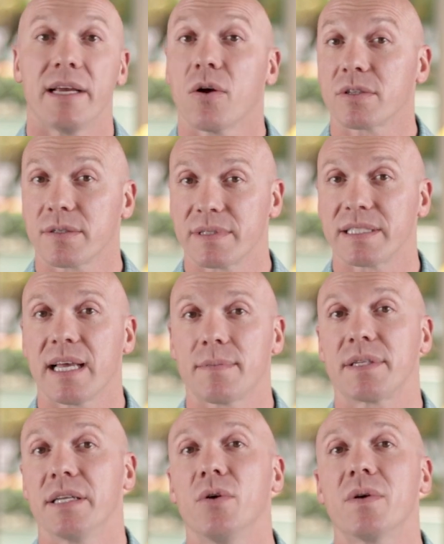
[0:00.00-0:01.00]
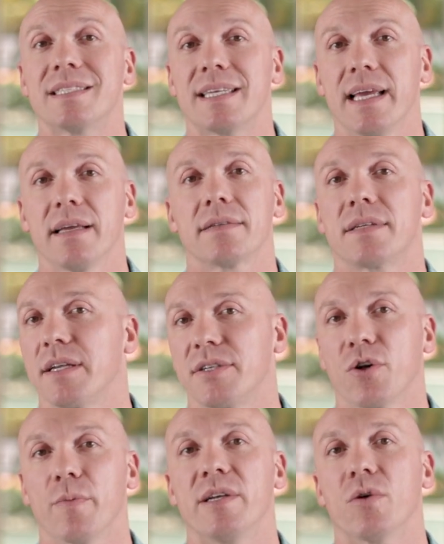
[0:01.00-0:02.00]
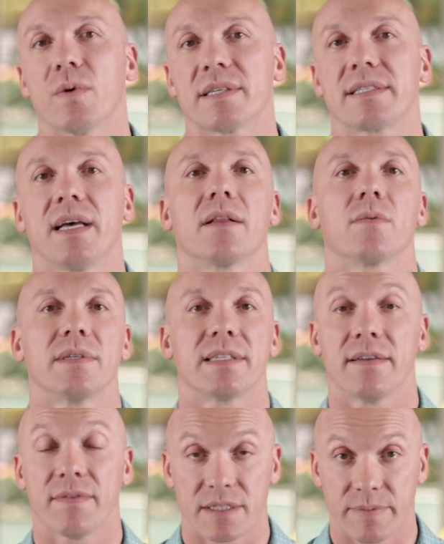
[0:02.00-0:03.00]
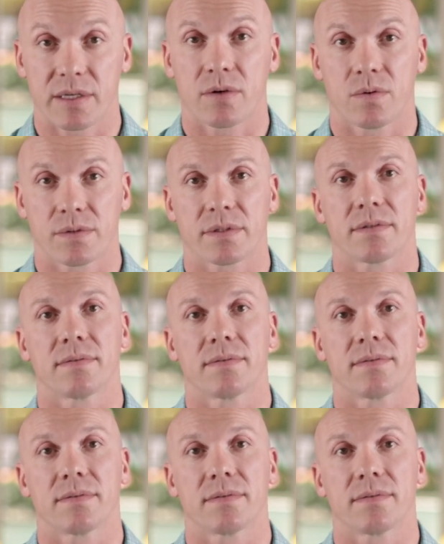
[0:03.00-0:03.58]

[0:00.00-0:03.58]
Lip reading: Here are some steps that you can take to determine your risk tolerance and investment goals.